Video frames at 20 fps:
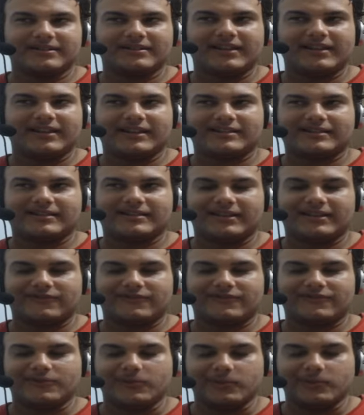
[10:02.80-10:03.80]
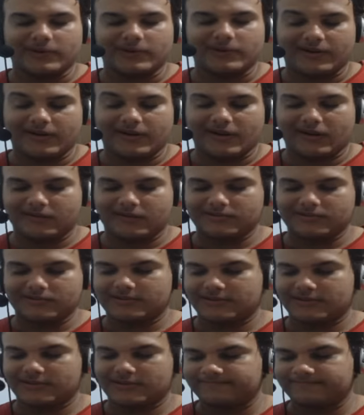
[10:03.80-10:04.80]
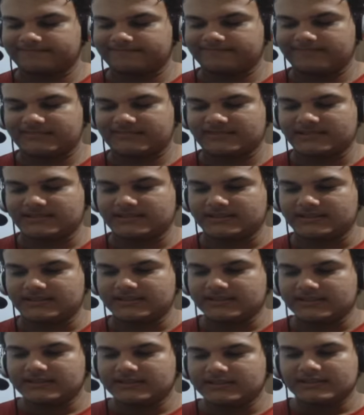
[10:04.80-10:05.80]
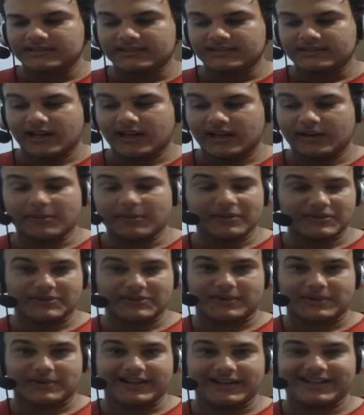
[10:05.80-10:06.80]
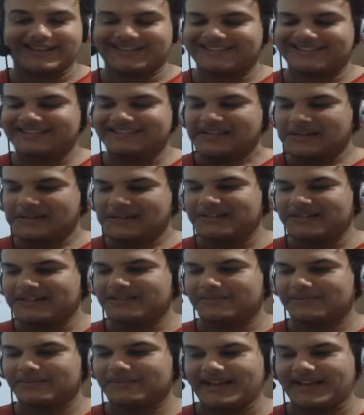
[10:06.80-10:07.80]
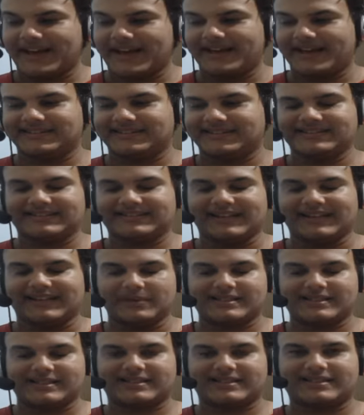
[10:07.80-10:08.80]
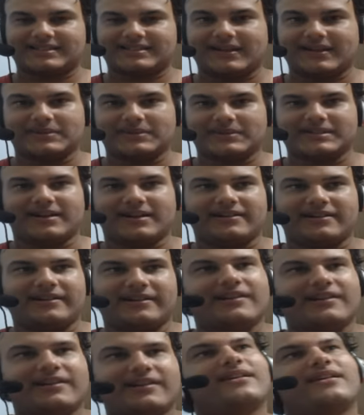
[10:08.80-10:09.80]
unless like Fumio and all. So I almost cry, but yeah, that was hard.